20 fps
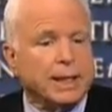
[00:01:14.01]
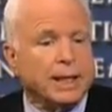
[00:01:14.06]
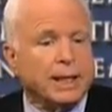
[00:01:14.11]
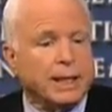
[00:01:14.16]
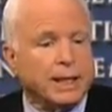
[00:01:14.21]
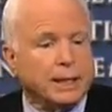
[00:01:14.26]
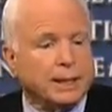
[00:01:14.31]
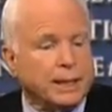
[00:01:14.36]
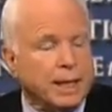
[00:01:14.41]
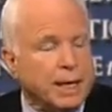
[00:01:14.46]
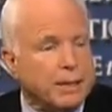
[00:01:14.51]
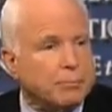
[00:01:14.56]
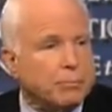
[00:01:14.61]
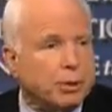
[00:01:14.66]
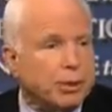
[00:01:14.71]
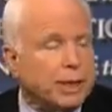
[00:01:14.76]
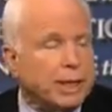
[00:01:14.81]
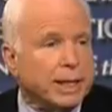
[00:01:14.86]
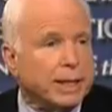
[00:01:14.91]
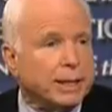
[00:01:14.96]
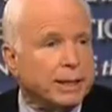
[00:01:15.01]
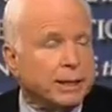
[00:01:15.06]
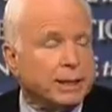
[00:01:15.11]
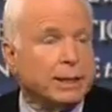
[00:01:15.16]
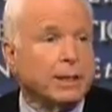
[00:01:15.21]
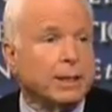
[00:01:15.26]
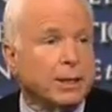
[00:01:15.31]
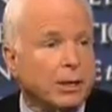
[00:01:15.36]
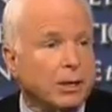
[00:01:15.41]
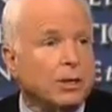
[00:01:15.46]
and that plan,
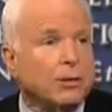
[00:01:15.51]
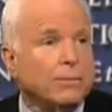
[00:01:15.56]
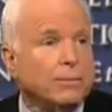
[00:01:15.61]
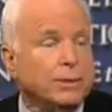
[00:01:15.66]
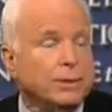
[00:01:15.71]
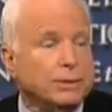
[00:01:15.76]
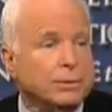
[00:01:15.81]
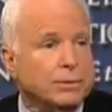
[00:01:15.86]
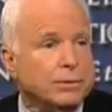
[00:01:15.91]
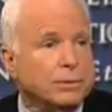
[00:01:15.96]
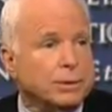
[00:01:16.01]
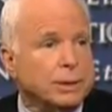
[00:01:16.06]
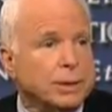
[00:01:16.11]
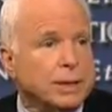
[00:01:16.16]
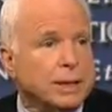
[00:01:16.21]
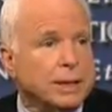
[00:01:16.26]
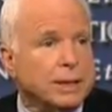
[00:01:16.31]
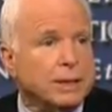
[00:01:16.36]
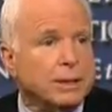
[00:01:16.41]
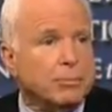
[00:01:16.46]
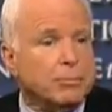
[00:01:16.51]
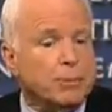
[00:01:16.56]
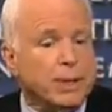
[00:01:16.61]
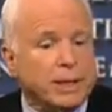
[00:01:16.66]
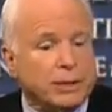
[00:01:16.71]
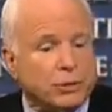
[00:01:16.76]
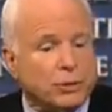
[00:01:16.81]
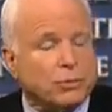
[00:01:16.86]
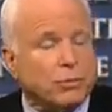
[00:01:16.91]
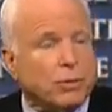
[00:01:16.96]
in our view, the
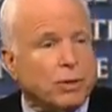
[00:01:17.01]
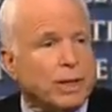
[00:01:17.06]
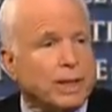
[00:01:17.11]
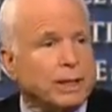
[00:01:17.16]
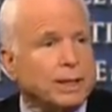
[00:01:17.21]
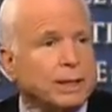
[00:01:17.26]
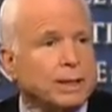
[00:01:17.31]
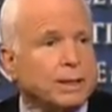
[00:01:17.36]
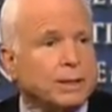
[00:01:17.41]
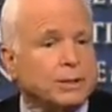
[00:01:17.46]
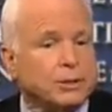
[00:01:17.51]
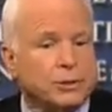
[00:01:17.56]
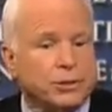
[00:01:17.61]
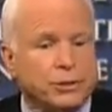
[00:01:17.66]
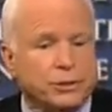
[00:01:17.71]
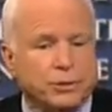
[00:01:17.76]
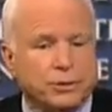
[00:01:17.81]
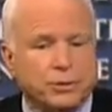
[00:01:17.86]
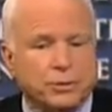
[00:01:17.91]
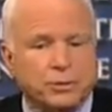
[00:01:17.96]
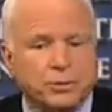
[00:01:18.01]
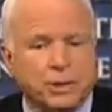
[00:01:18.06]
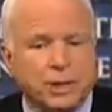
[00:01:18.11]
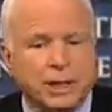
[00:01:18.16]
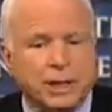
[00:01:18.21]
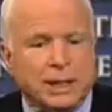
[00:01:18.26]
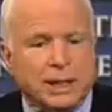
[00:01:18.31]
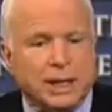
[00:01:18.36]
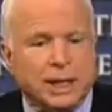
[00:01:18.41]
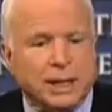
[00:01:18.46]
best way to
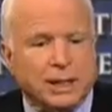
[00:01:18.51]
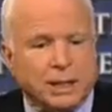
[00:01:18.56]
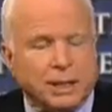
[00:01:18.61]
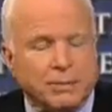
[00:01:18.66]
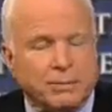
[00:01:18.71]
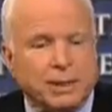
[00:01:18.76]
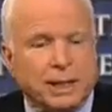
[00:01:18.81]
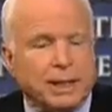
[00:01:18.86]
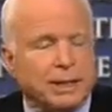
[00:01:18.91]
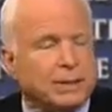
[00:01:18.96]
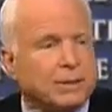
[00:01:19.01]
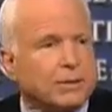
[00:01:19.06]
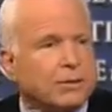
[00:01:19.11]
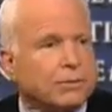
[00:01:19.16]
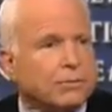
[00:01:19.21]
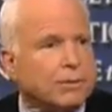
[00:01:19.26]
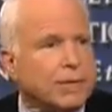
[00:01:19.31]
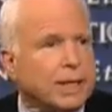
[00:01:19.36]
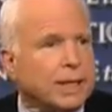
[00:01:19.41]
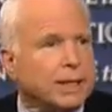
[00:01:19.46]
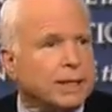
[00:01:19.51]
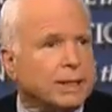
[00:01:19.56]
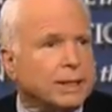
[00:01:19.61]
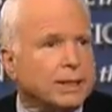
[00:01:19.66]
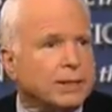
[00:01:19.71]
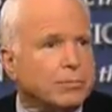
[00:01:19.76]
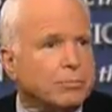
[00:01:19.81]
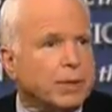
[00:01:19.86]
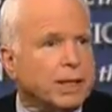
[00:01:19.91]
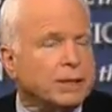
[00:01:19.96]
eliminate the threat
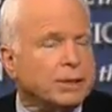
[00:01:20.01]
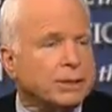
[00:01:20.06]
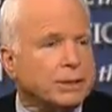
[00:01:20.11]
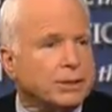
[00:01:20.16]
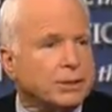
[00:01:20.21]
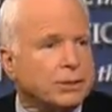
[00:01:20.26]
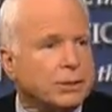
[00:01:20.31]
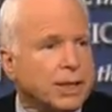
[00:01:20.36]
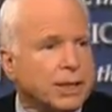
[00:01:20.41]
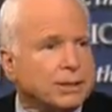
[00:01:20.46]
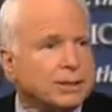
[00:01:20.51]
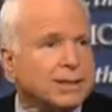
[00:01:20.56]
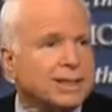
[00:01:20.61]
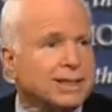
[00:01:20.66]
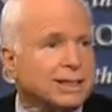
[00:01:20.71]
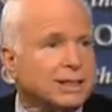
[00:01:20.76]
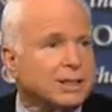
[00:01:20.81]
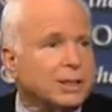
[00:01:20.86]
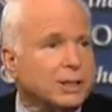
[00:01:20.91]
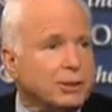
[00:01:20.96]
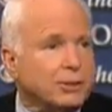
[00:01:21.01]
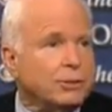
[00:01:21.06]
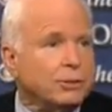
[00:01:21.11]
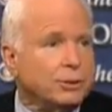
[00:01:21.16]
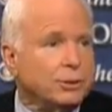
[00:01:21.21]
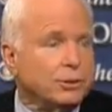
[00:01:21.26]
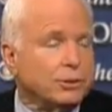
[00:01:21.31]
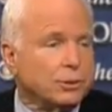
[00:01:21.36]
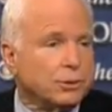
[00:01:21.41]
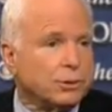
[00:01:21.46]
of Bashar Assad's
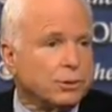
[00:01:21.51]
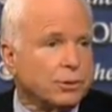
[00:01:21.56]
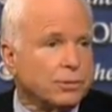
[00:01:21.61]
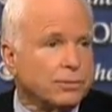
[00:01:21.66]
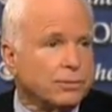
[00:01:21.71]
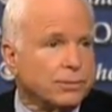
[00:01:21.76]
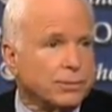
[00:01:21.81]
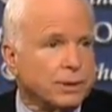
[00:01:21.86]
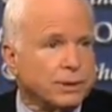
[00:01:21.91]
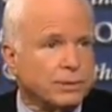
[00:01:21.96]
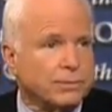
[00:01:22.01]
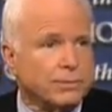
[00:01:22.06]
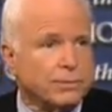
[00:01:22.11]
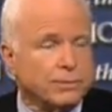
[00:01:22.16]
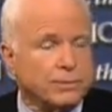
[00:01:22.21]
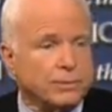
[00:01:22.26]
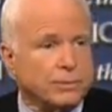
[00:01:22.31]
continued use of